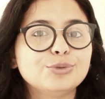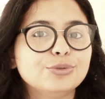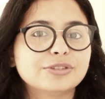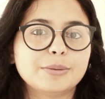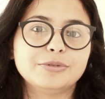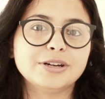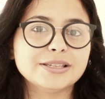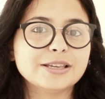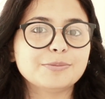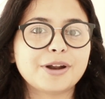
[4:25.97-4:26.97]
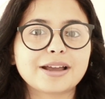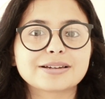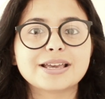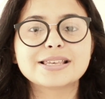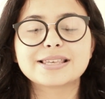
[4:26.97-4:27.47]
do some tracing
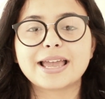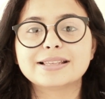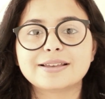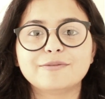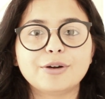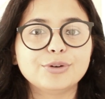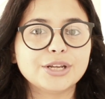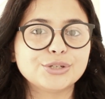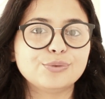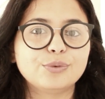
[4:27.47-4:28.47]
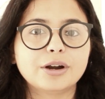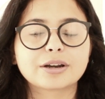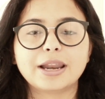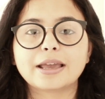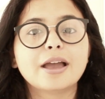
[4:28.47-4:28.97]
practice and some foundation
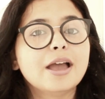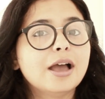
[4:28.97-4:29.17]
work like